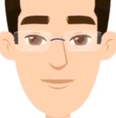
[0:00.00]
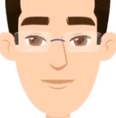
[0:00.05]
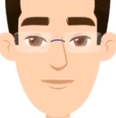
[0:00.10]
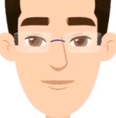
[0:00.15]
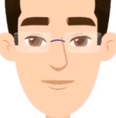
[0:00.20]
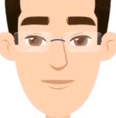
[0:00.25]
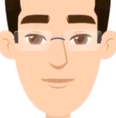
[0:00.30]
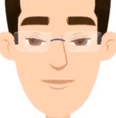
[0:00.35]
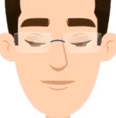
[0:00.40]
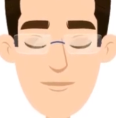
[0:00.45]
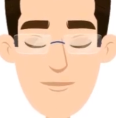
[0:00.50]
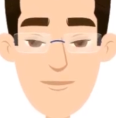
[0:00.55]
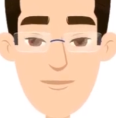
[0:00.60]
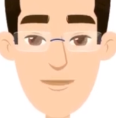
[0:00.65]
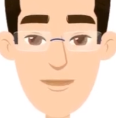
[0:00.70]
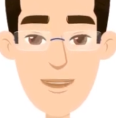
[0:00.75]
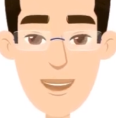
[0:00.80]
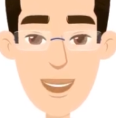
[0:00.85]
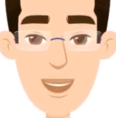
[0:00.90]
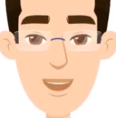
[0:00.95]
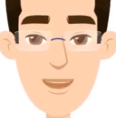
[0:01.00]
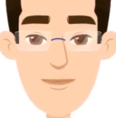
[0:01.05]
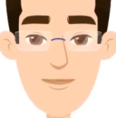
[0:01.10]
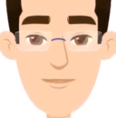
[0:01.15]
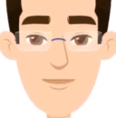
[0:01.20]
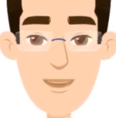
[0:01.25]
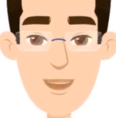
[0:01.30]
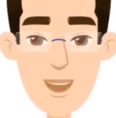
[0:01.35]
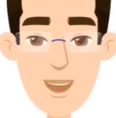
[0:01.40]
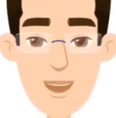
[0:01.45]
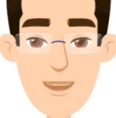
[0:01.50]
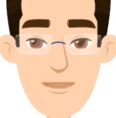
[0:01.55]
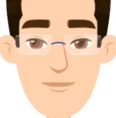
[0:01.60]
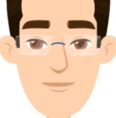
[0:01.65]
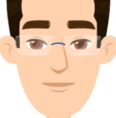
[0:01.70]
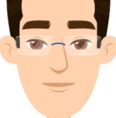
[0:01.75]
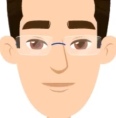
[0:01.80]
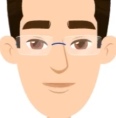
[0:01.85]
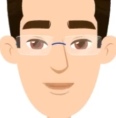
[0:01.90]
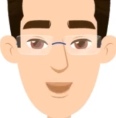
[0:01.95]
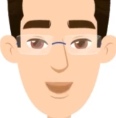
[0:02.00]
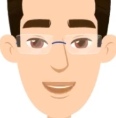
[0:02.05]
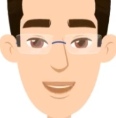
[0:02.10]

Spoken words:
7. The powerful left